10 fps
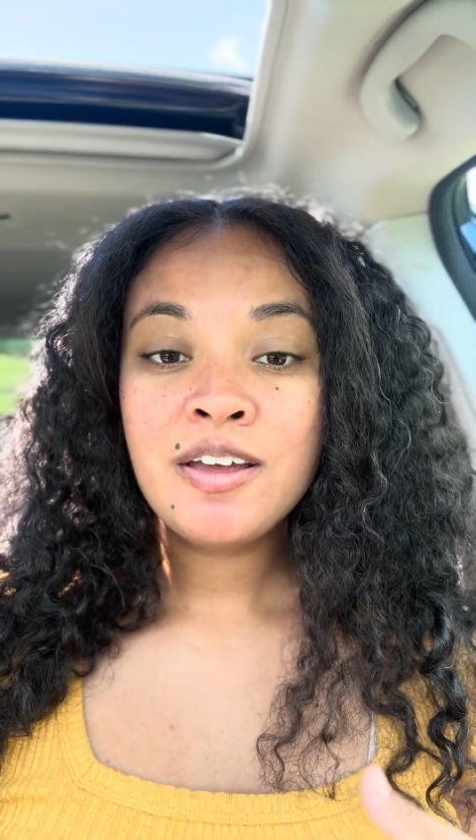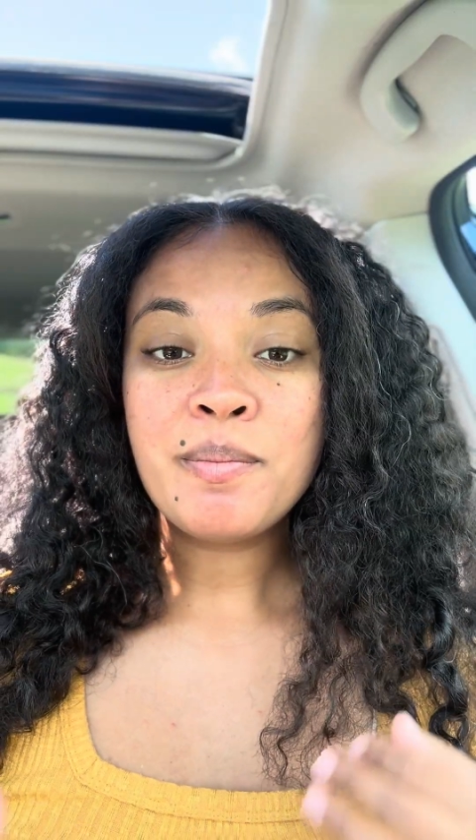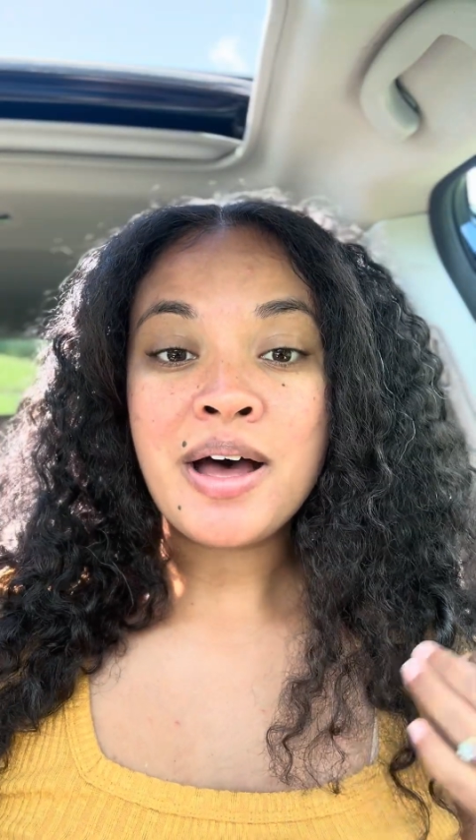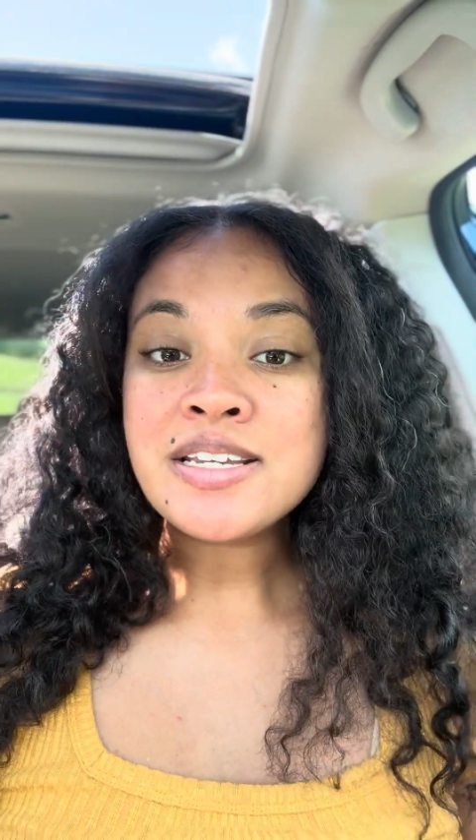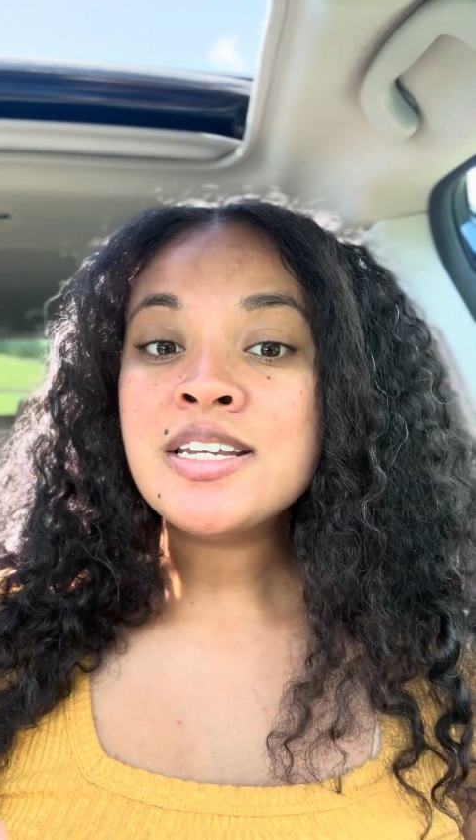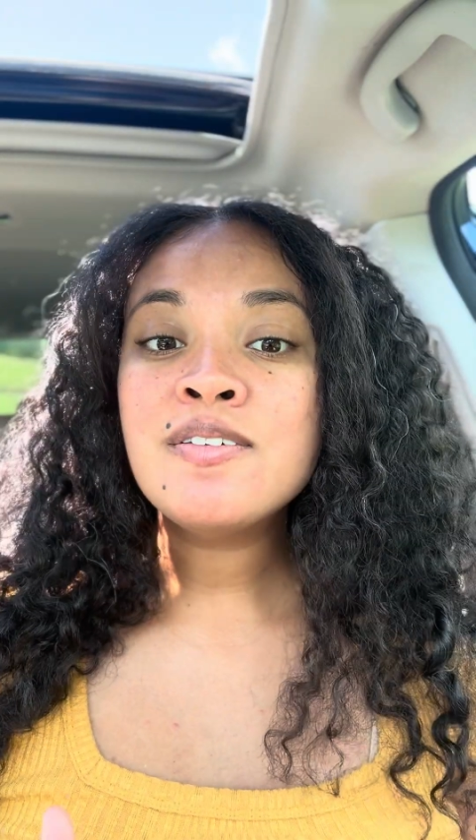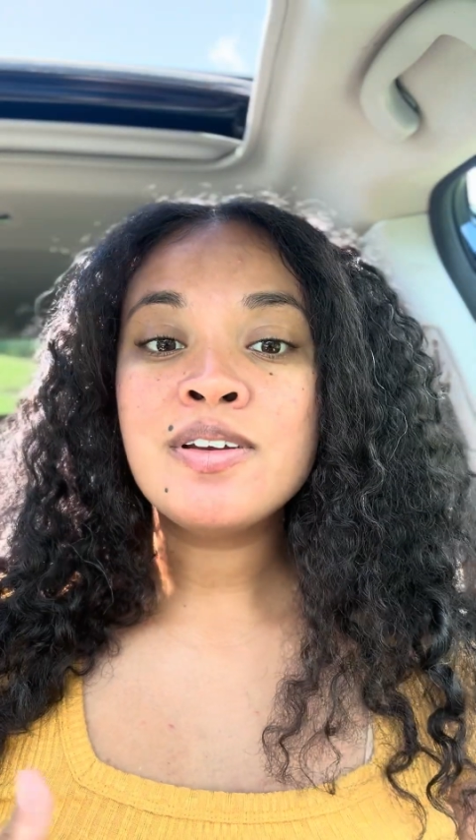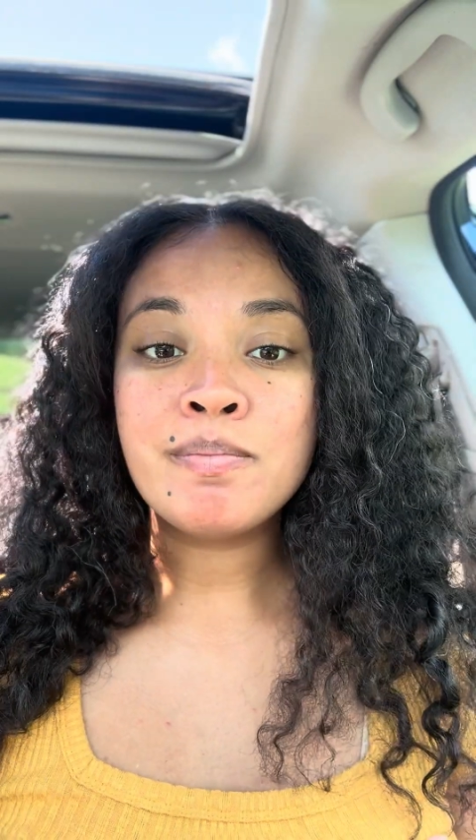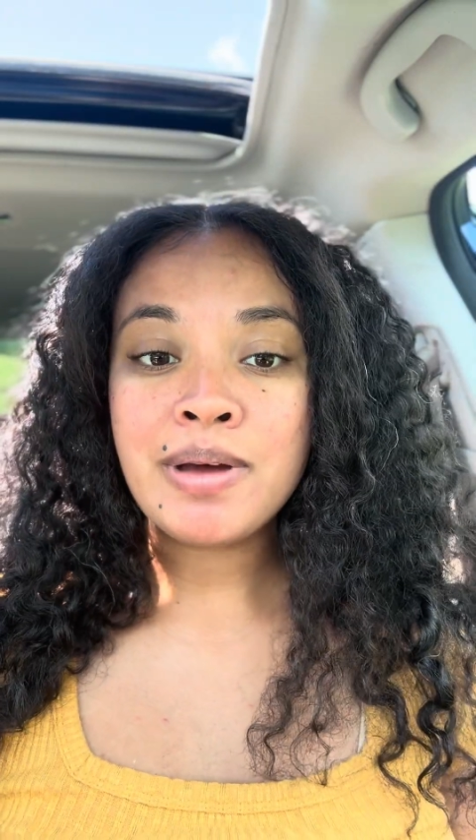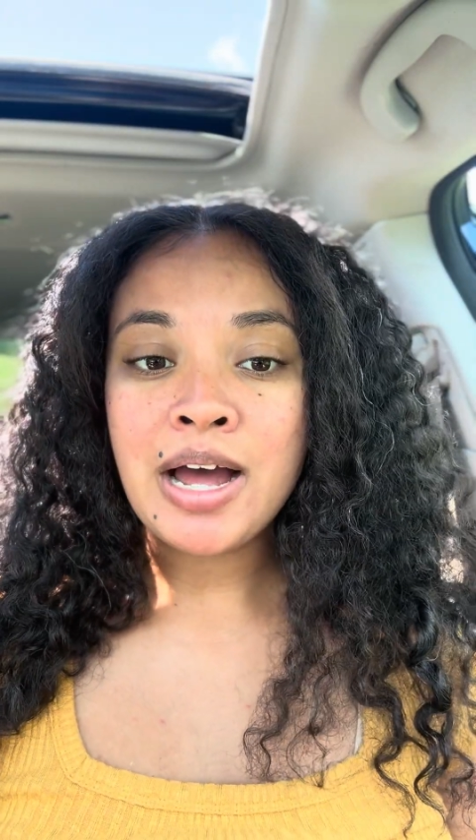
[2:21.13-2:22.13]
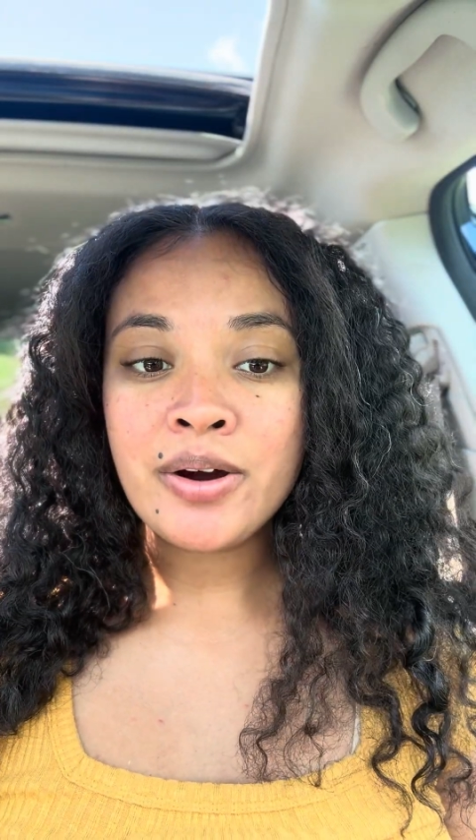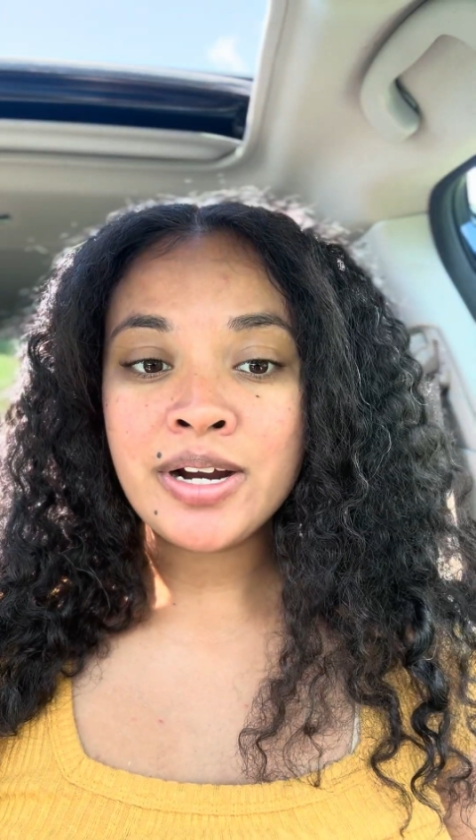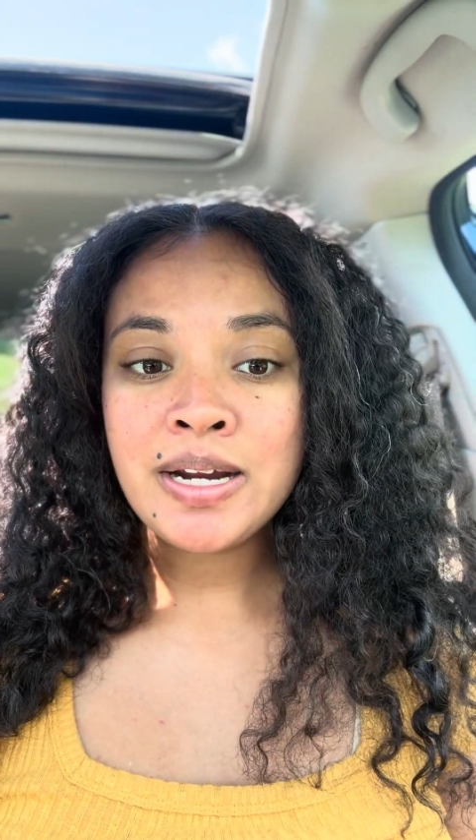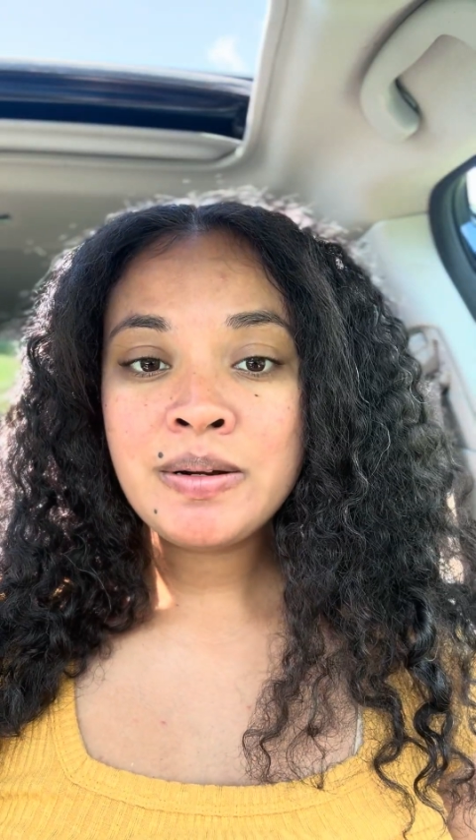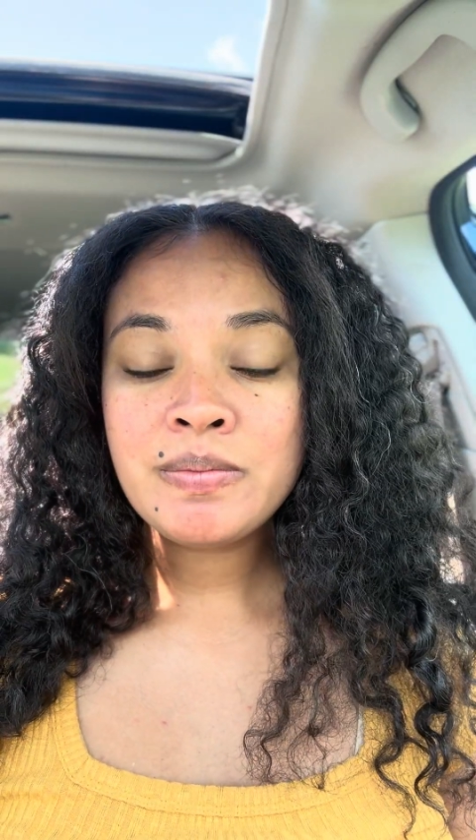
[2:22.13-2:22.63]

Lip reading: positive and empowering,